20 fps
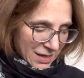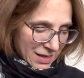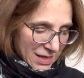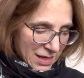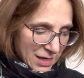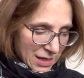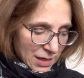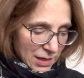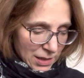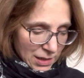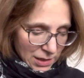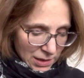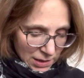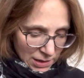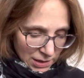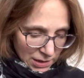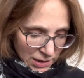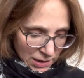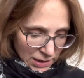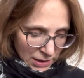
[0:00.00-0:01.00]

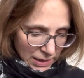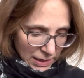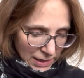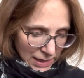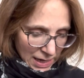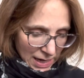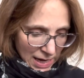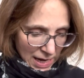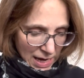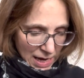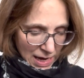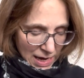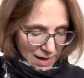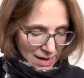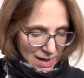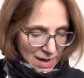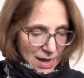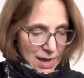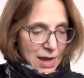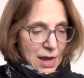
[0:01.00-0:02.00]
Okay.
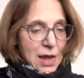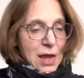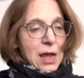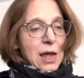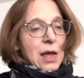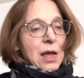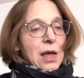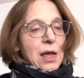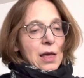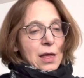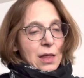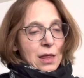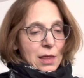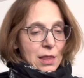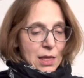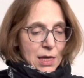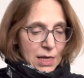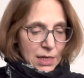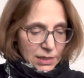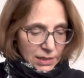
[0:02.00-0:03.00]

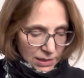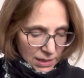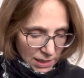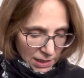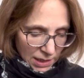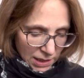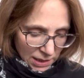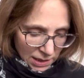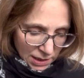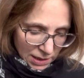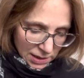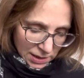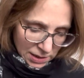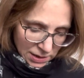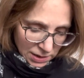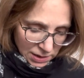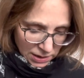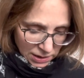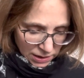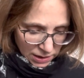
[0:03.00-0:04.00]
This
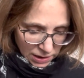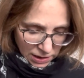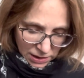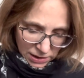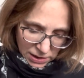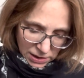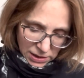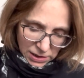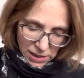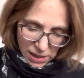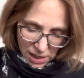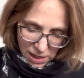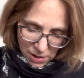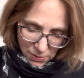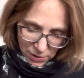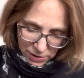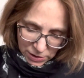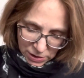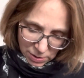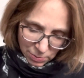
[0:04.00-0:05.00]
is, let's see, where's the